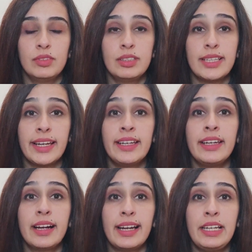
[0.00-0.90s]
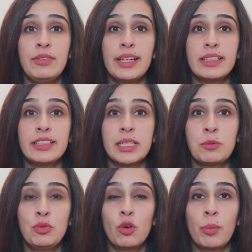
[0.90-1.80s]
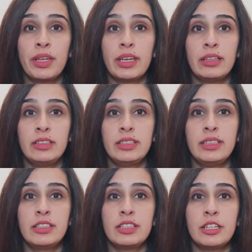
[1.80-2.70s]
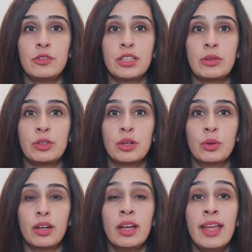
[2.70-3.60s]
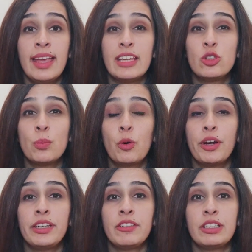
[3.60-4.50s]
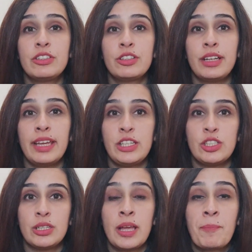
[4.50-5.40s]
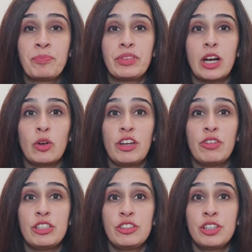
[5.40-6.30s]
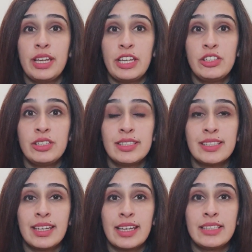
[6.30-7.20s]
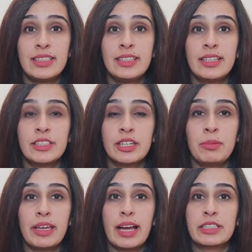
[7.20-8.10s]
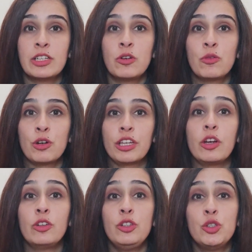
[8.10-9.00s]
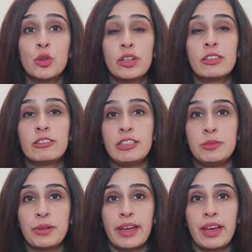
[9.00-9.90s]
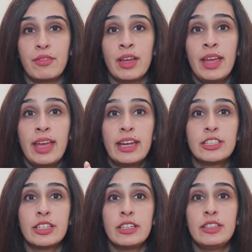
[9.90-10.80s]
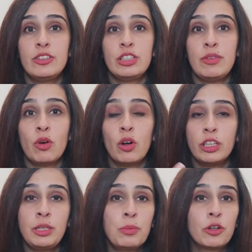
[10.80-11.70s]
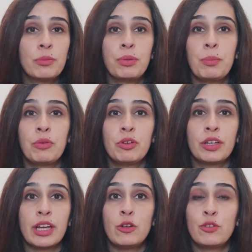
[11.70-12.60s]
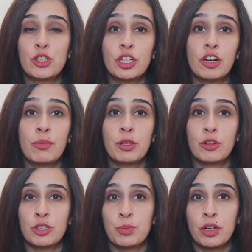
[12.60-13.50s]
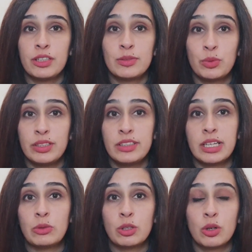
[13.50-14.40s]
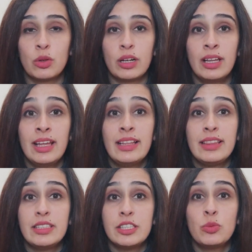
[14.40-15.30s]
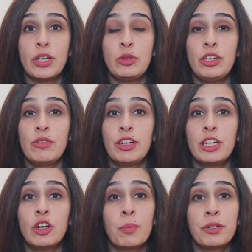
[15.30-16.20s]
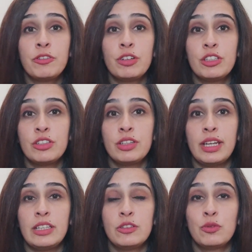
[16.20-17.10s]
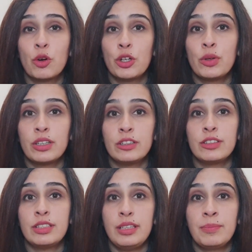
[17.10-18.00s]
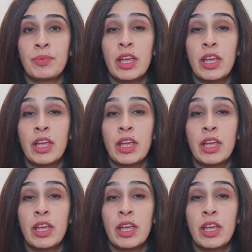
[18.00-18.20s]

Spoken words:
The second and highly vital step to forming an LLC in the state of South Dakota is to appoint a registered agent. Now, a registered agent is an entity that's going to be acting or working on your LLC's behalf, and it's going to receive all the important paperwork and official government correspondence within South Dakota. This is why you need a very competent registered agent for your LLC.